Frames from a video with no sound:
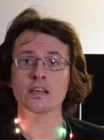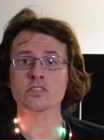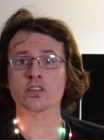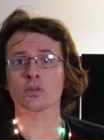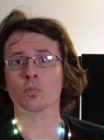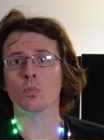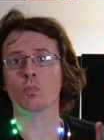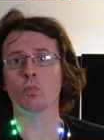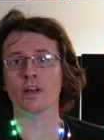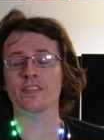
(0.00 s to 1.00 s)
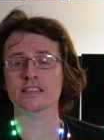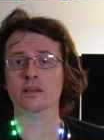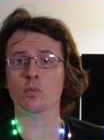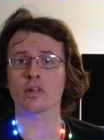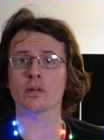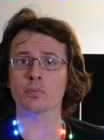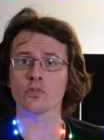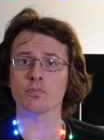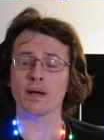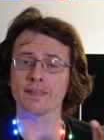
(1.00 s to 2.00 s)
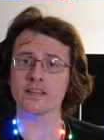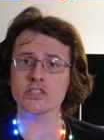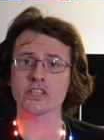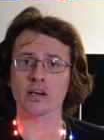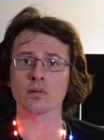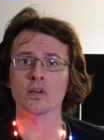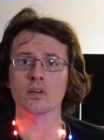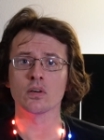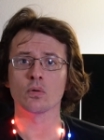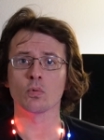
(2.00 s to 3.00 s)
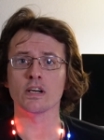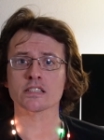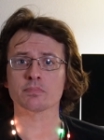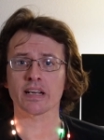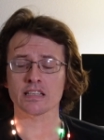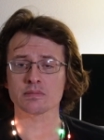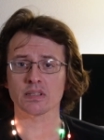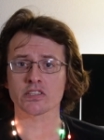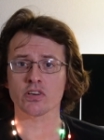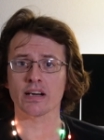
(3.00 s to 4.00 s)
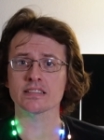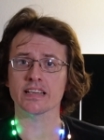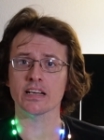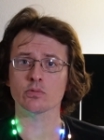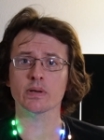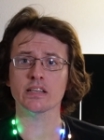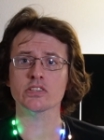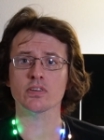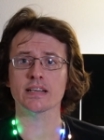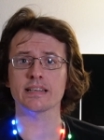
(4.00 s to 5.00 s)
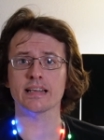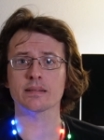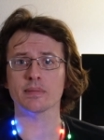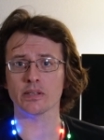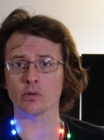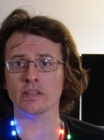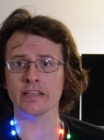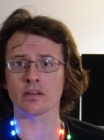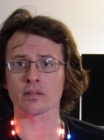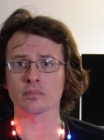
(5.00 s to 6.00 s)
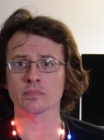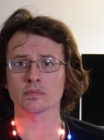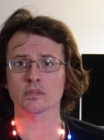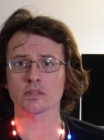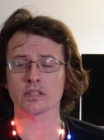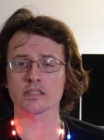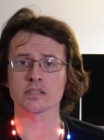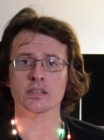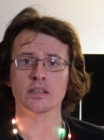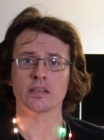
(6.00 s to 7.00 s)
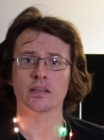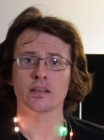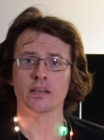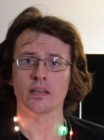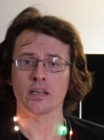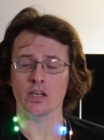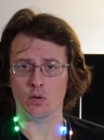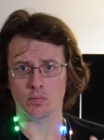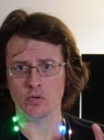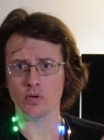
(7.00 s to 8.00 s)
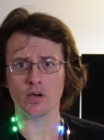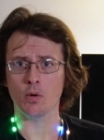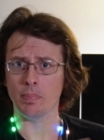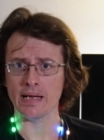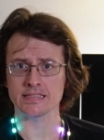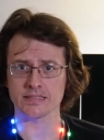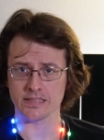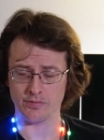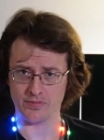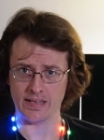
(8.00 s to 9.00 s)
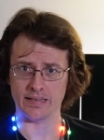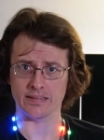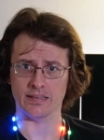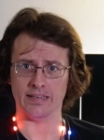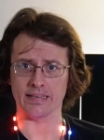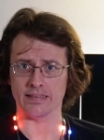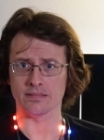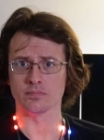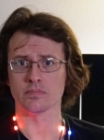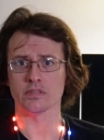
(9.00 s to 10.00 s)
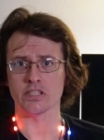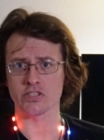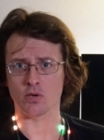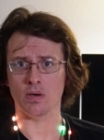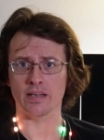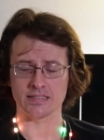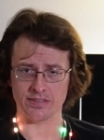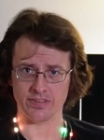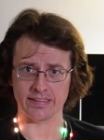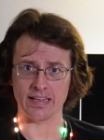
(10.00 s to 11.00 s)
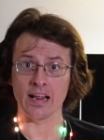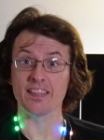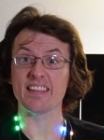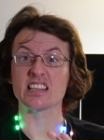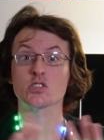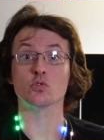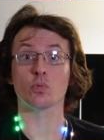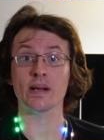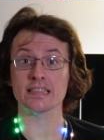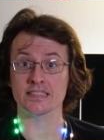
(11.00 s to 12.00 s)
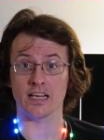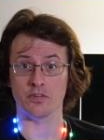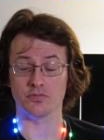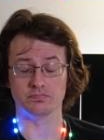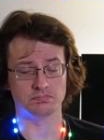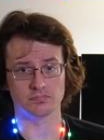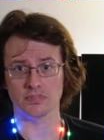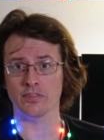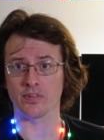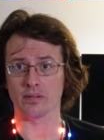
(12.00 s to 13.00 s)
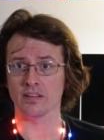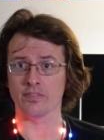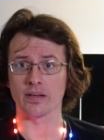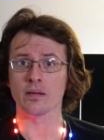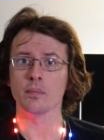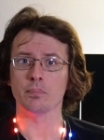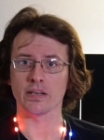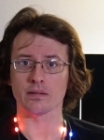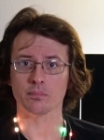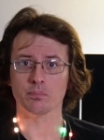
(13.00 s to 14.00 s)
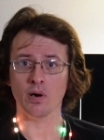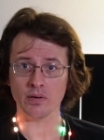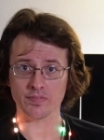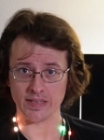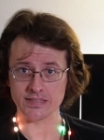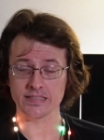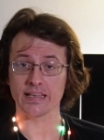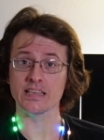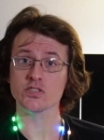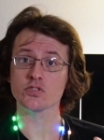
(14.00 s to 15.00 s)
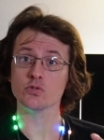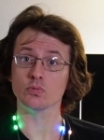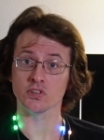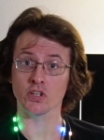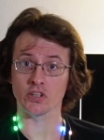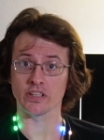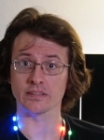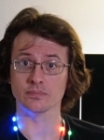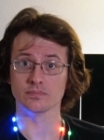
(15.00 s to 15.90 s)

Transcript: So one of the things I wanted to improve upon this year was my custom electronics and really trying to get them a little cleaner, because you know you can go buy stuff that uh, like a DigiQuad and stuff like that. That's great stuff. Love the, love it. But part of this is to learn.